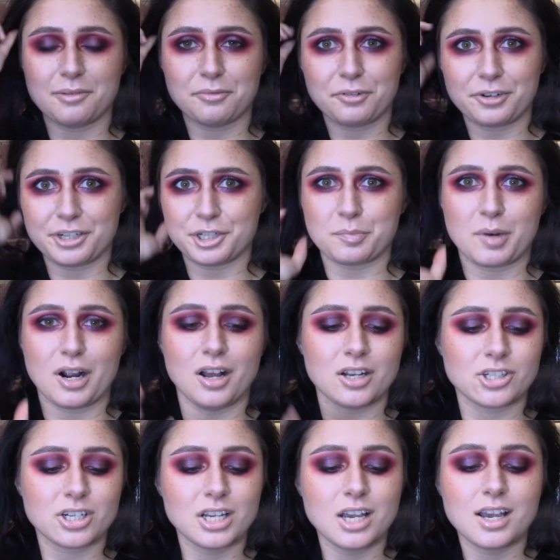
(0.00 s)
for each
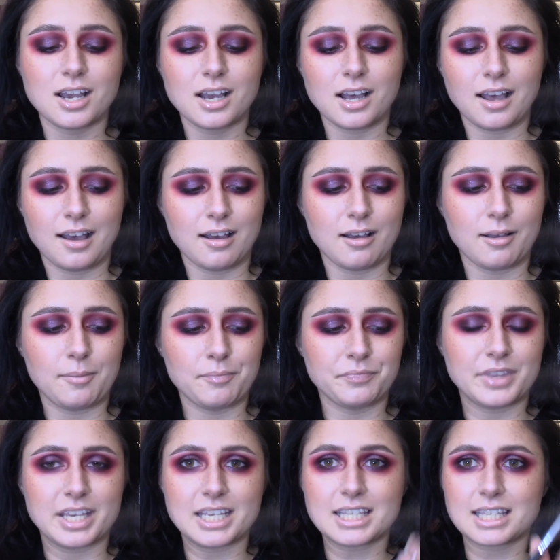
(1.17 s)
brush.
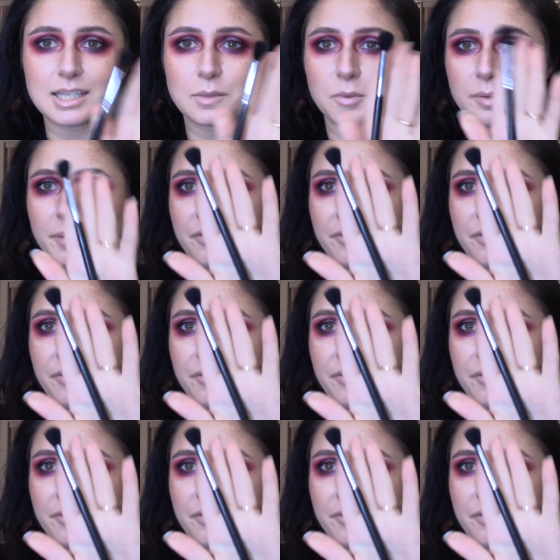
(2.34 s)
This is one of my